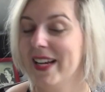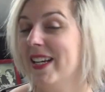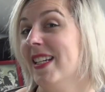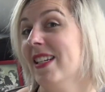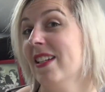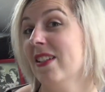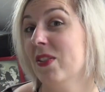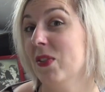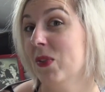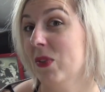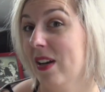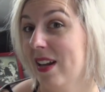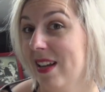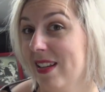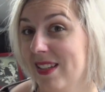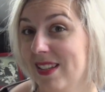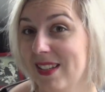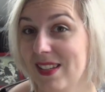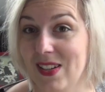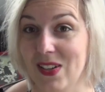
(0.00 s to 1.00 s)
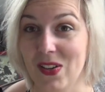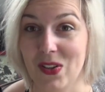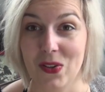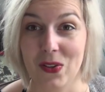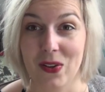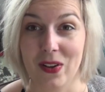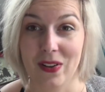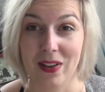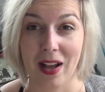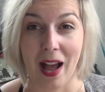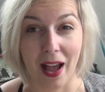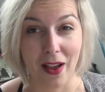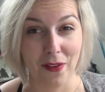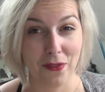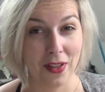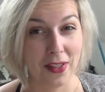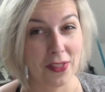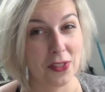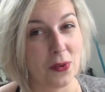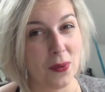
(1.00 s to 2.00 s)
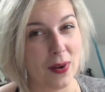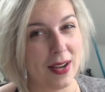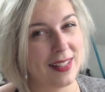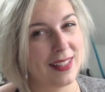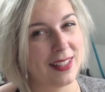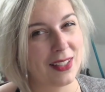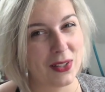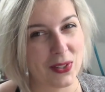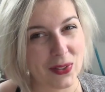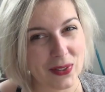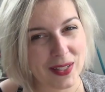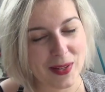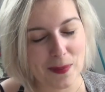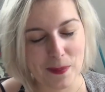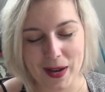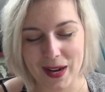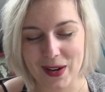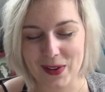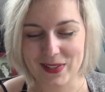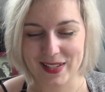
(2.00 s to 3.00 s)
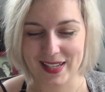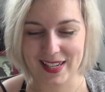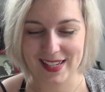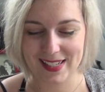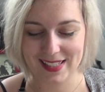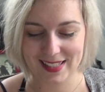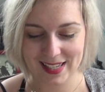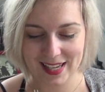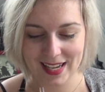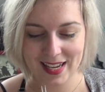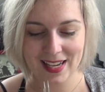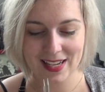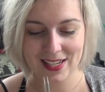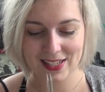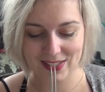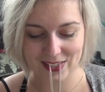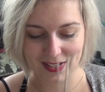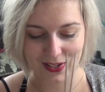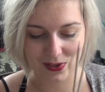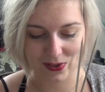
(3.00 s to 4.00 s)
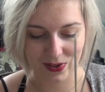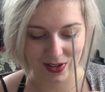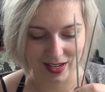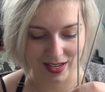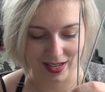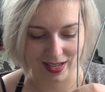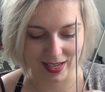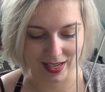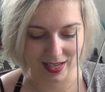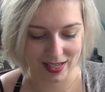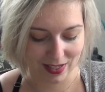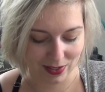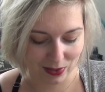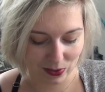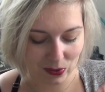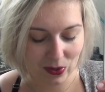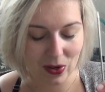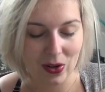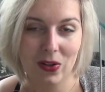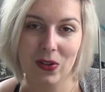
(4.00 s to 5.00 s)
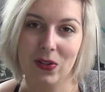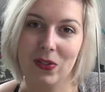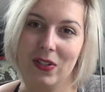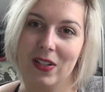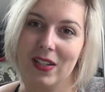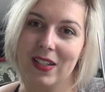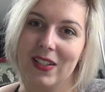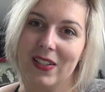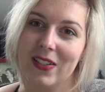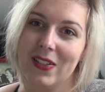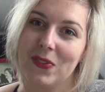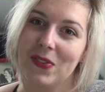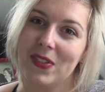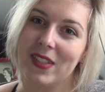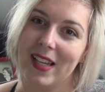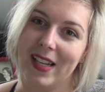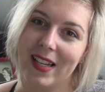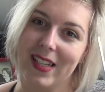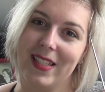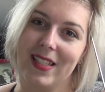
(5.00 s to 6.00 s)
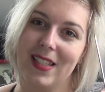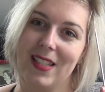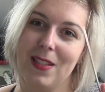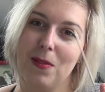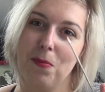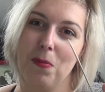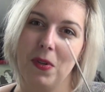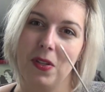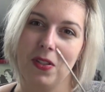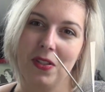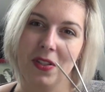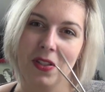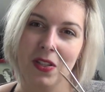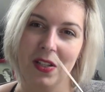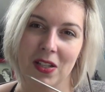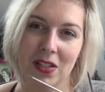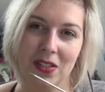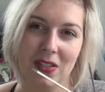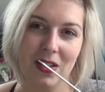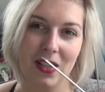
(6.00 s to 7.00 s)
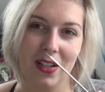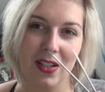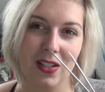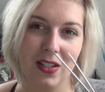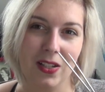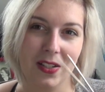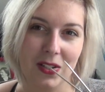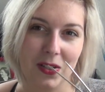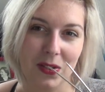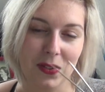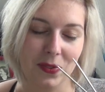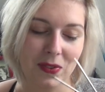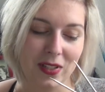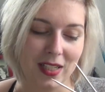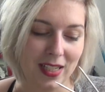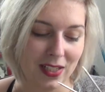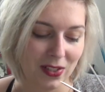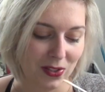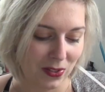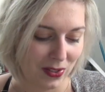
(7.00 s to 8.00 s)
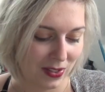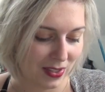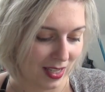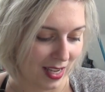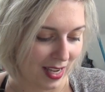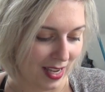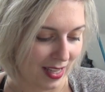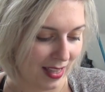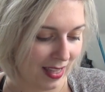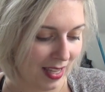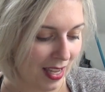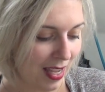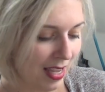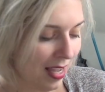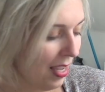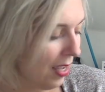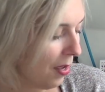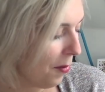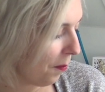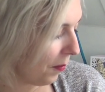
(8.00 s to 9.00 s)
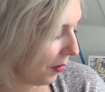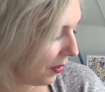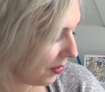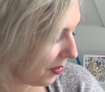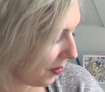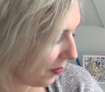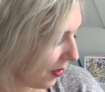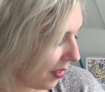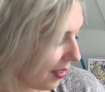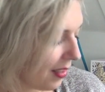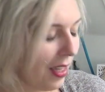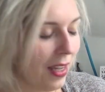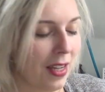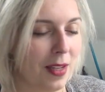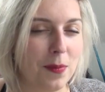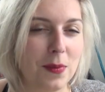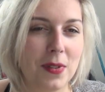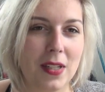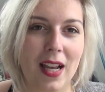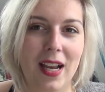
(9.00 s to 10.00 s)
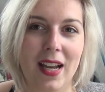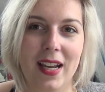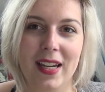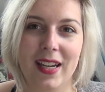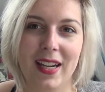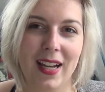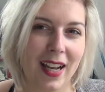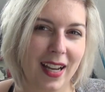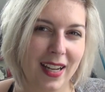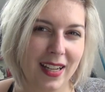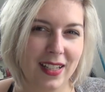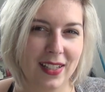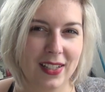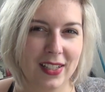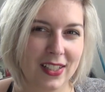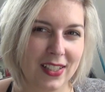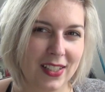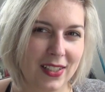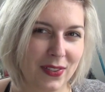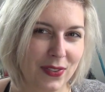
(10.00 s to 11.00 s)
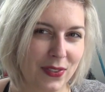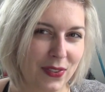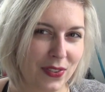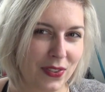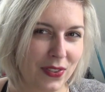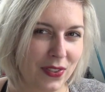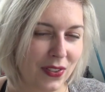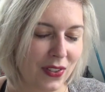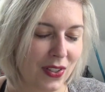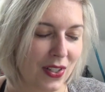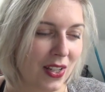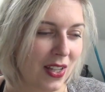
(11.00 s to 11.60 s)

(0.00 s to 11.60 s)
didn't do that. So I felt quite good about that. So I do own a lot of sizes, but not a lot of needles, and most of the times I kind of